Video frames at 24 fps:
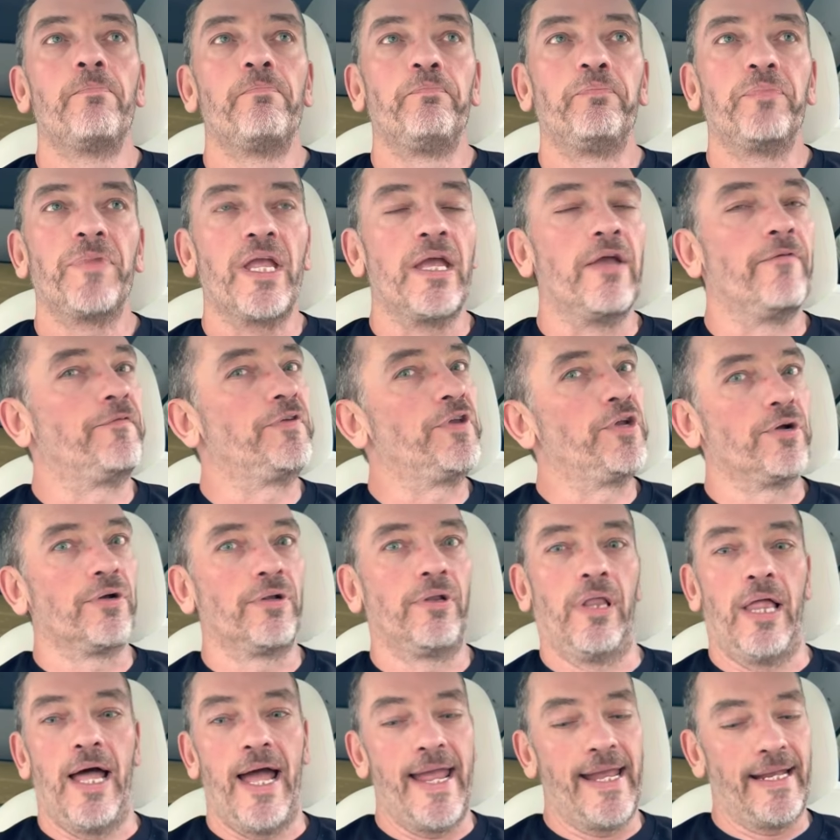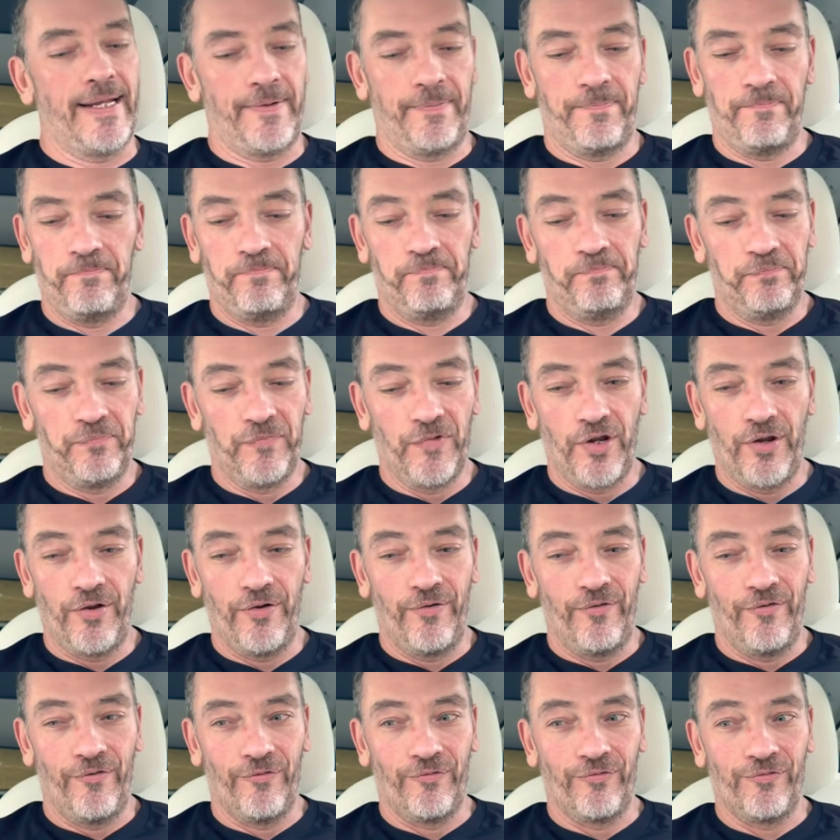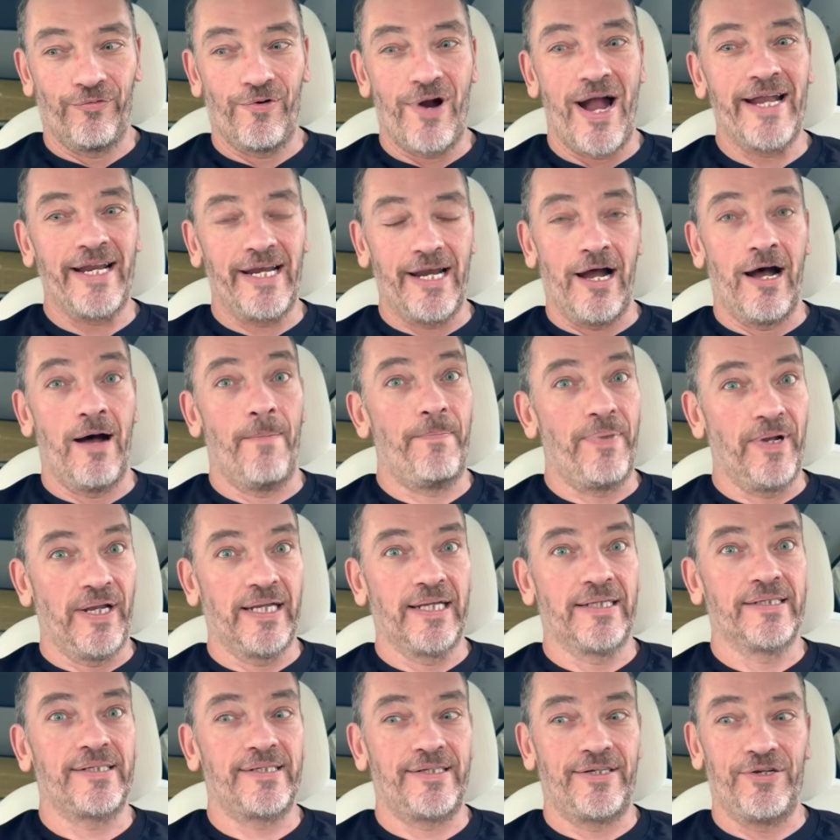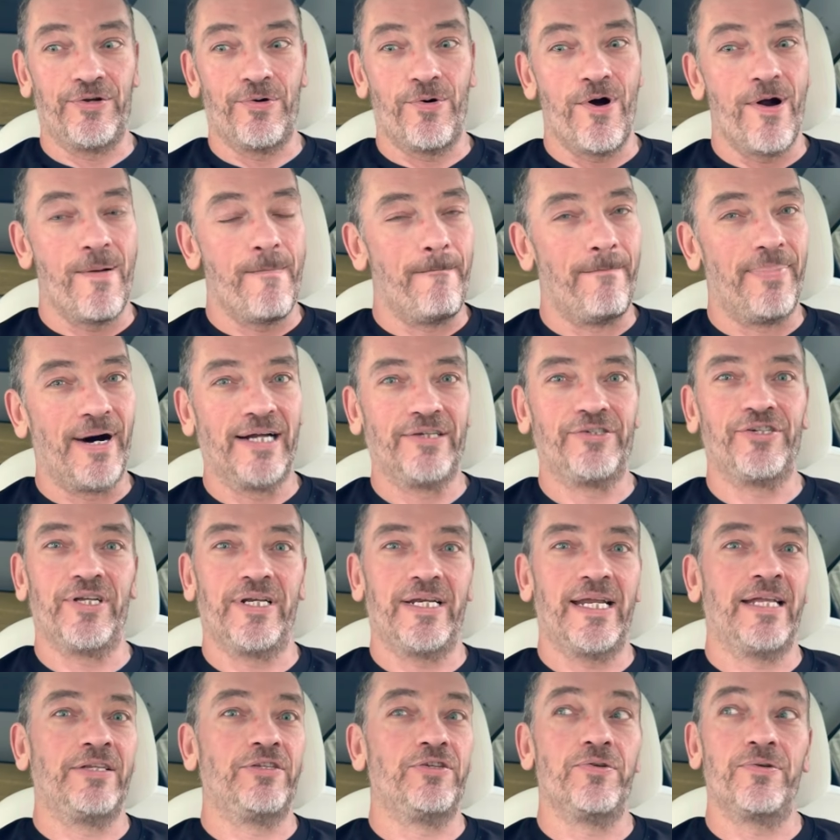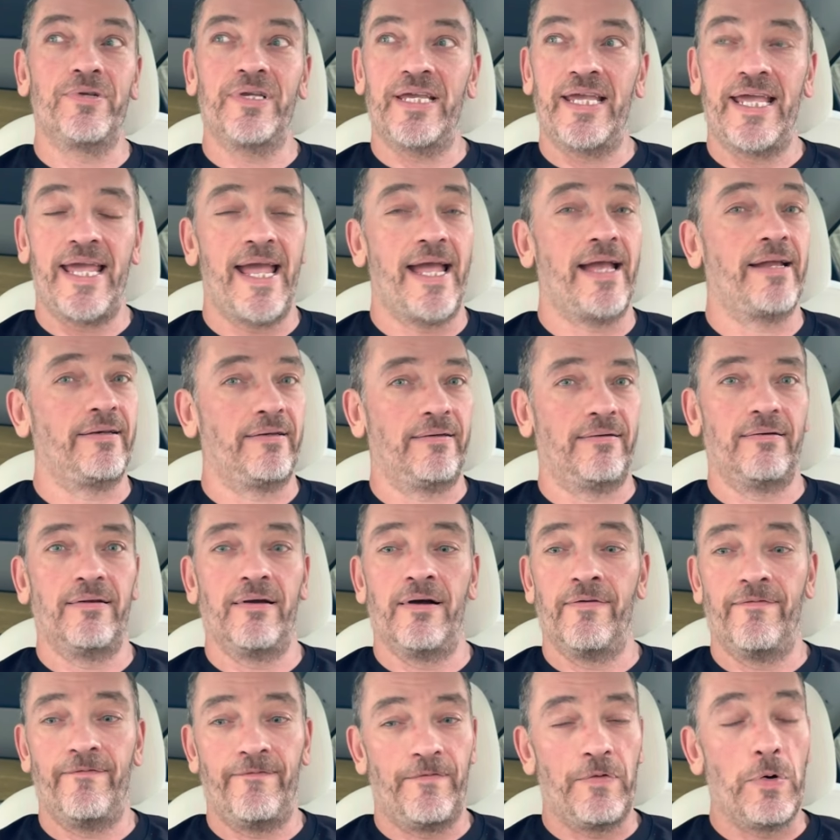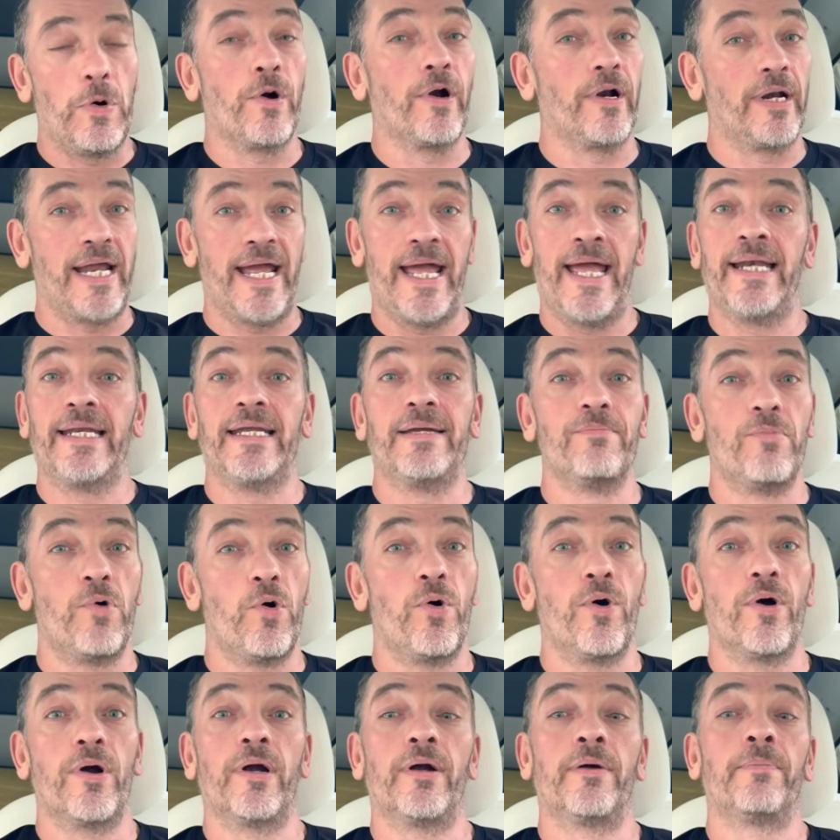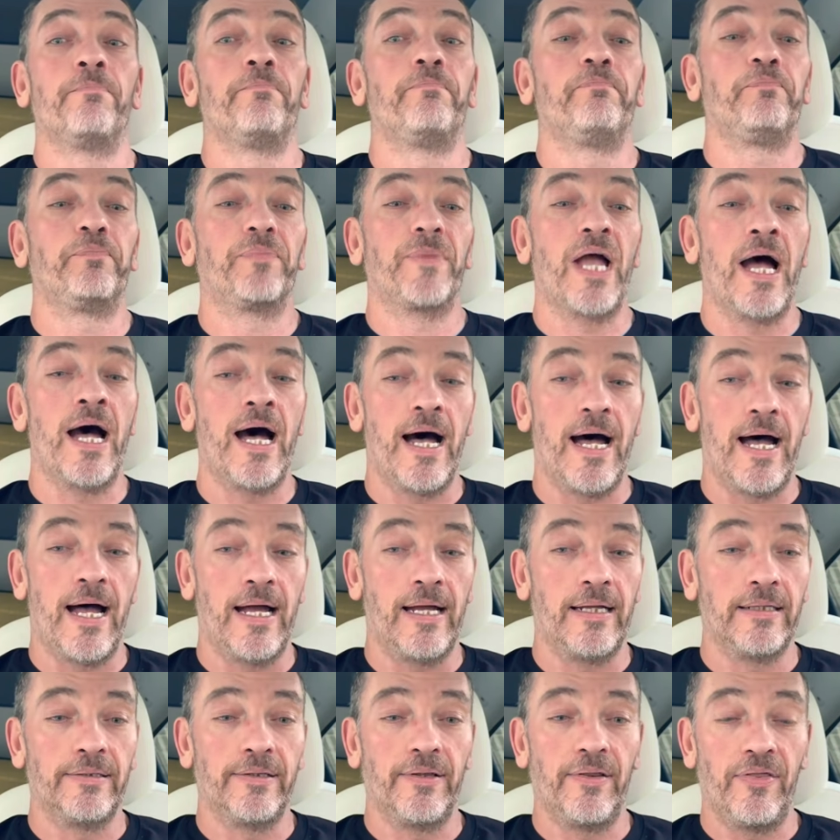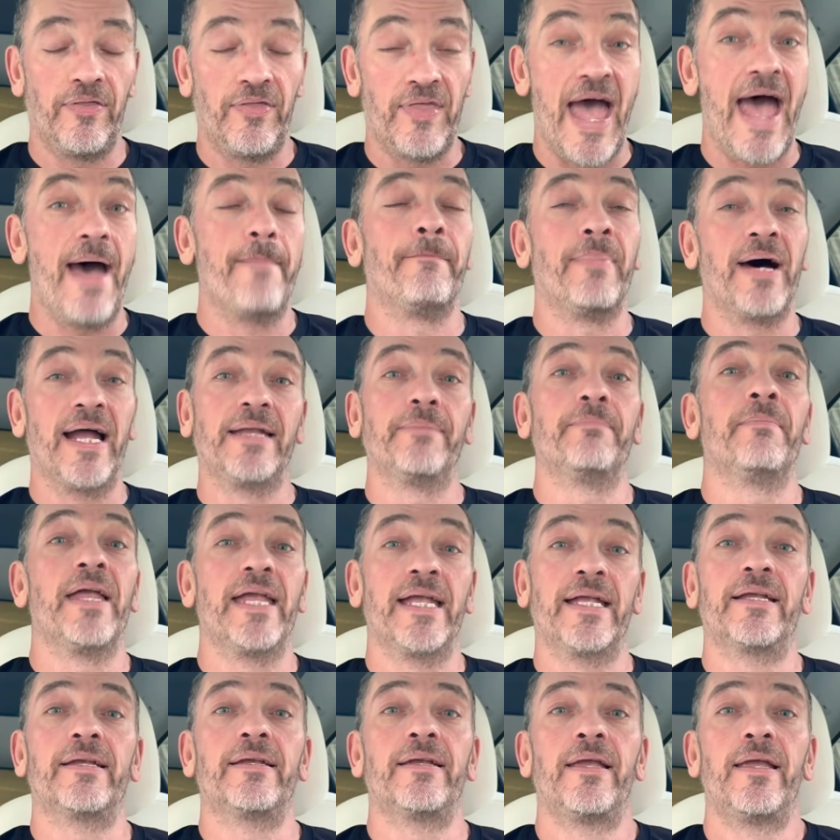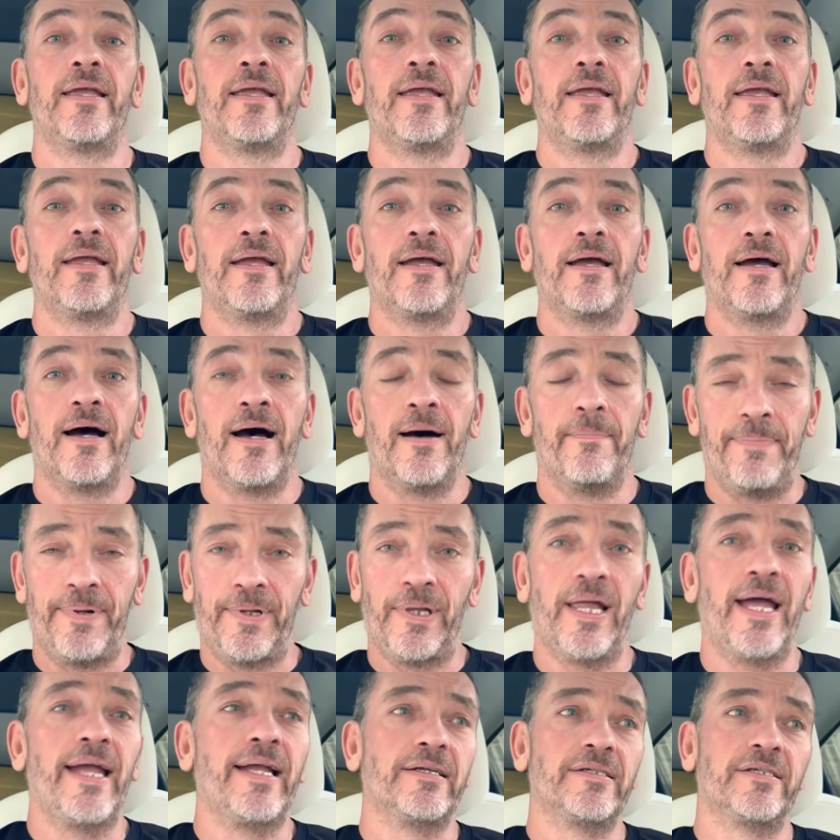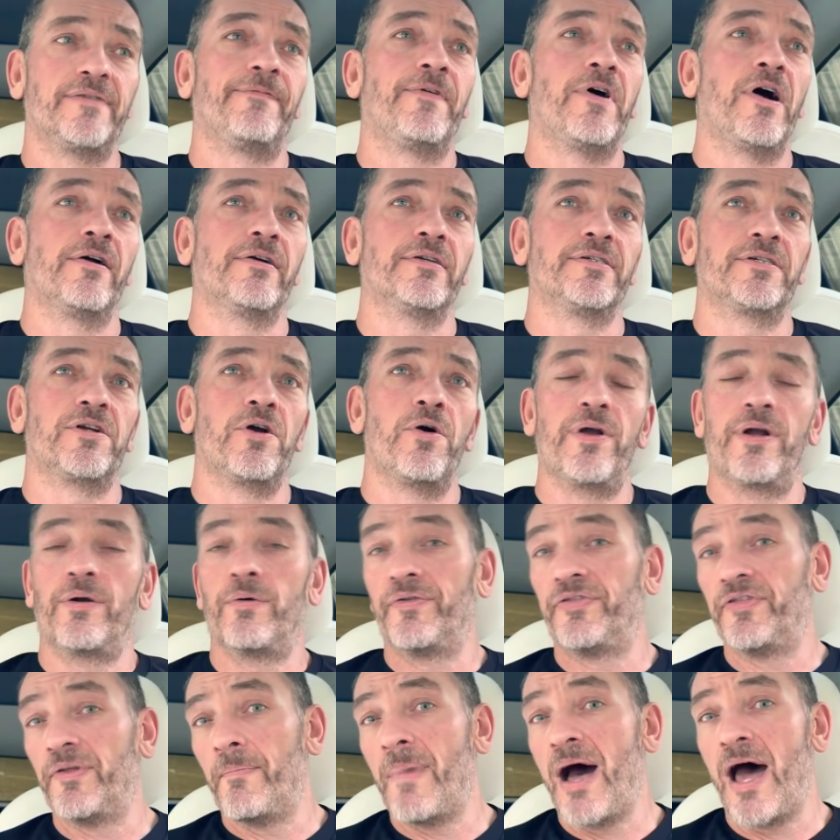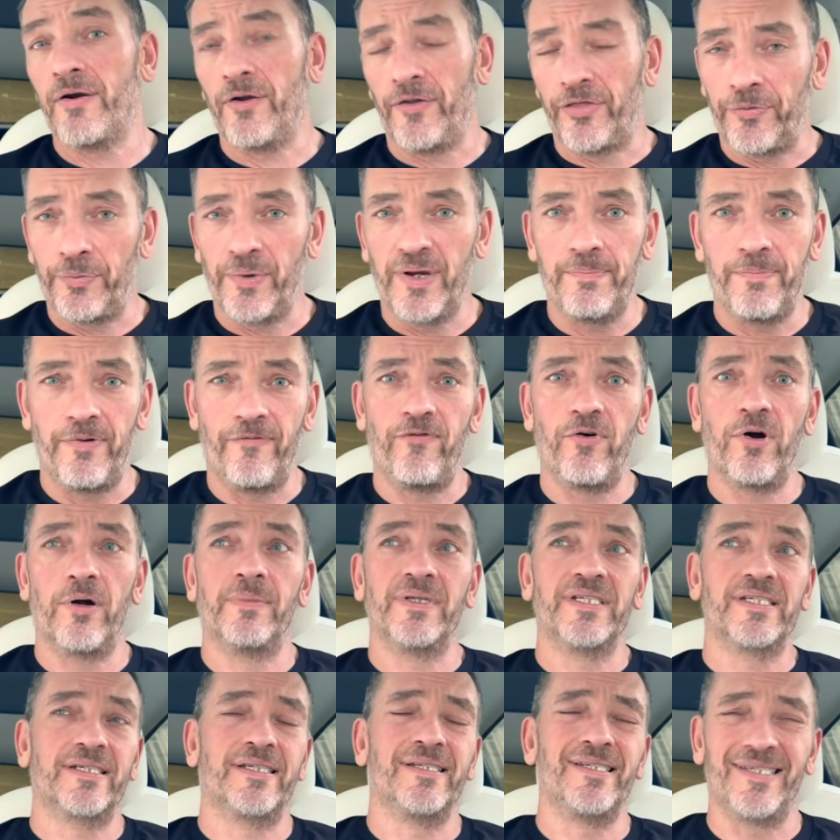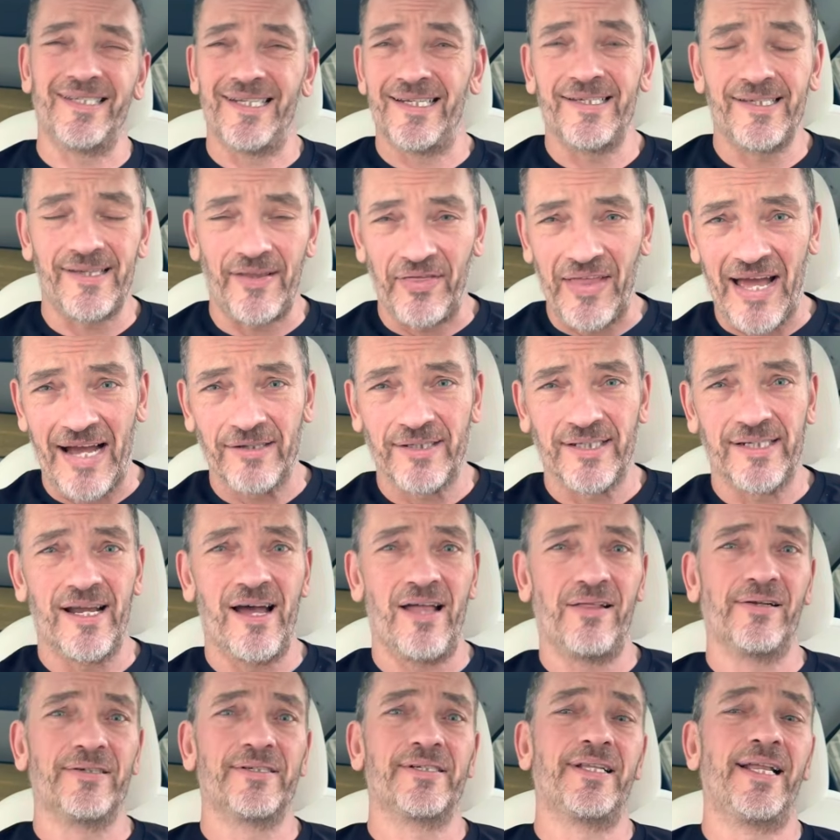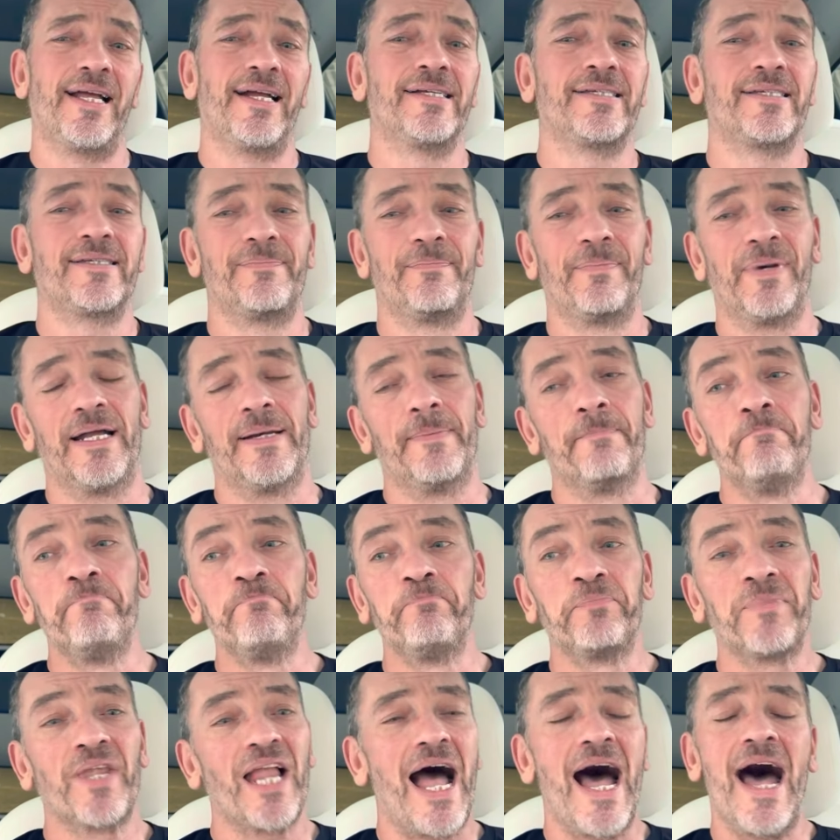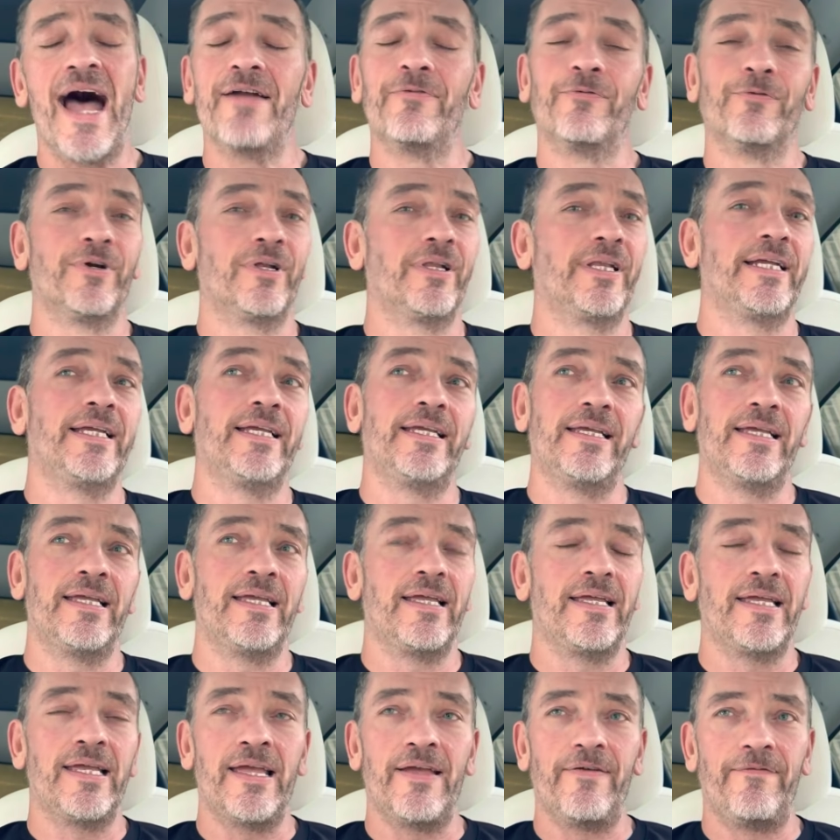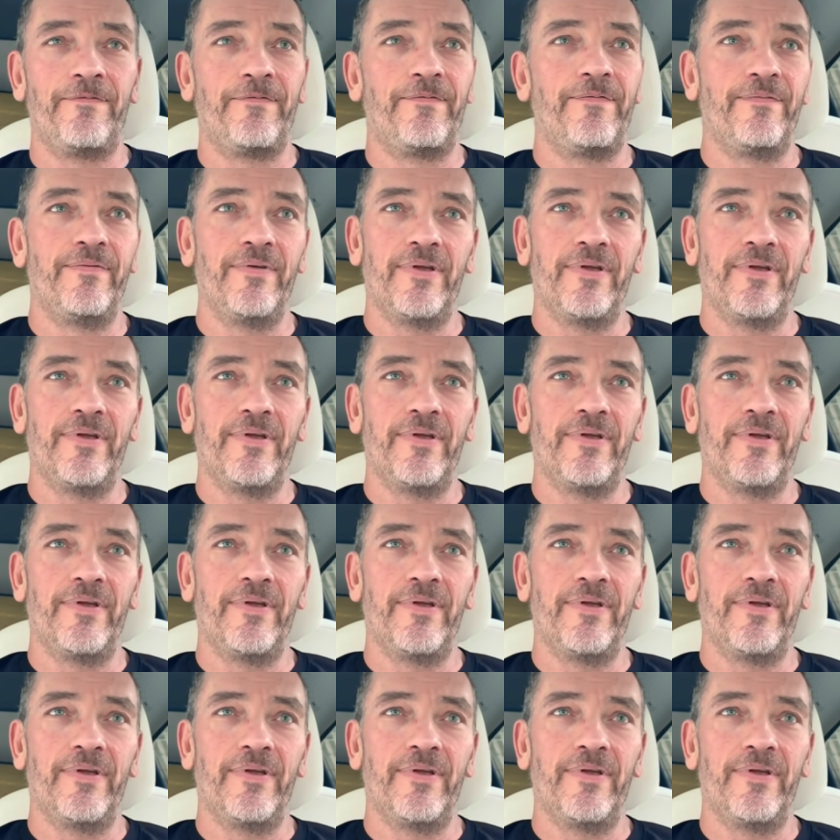If you're like right up against your budget and you can't afford any more, that might make a play as far as going with the Model 3 Performance, because it is $1,000 less. But I really, if